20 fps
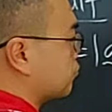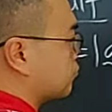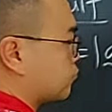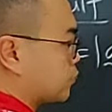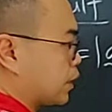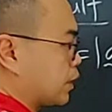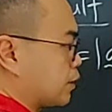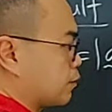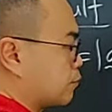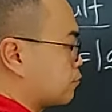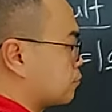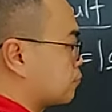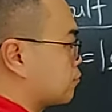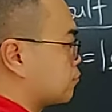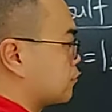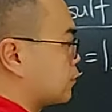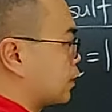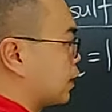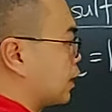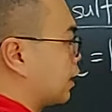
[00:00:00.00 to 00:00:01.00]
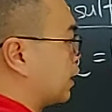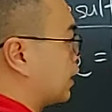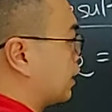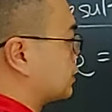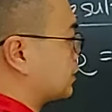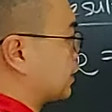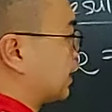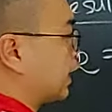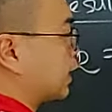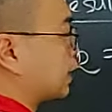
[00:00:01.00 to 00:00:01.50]
Right? As
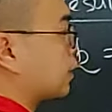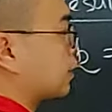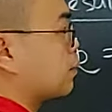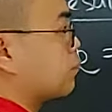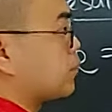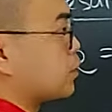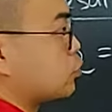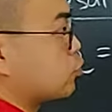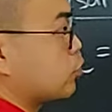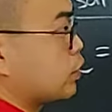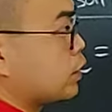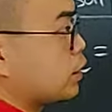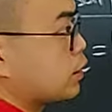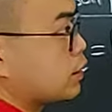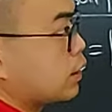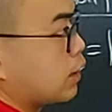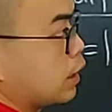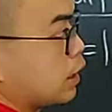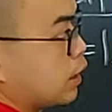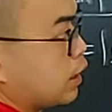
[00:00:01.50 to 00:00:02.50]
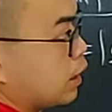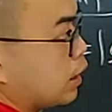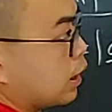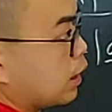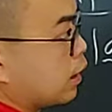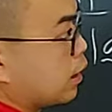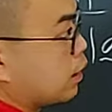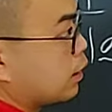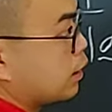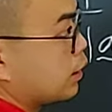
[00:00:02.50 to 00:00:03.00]
the angle between
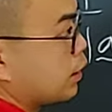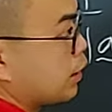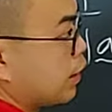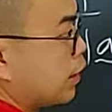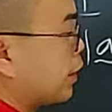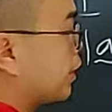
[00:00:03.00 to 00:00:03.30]
A